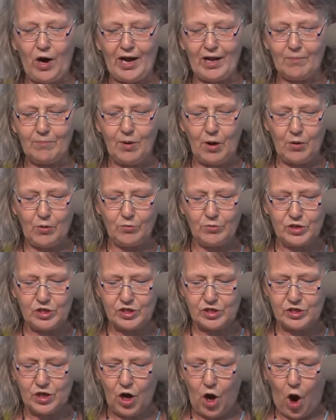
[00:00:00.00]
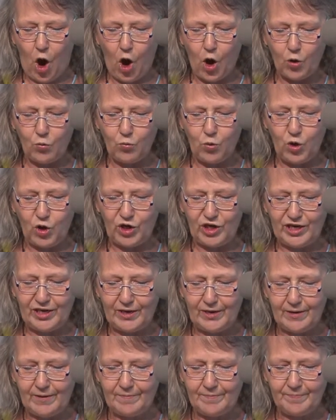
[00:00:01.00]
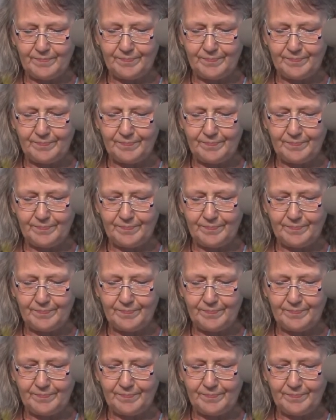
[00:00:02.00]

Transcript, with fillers: whale bones or wood.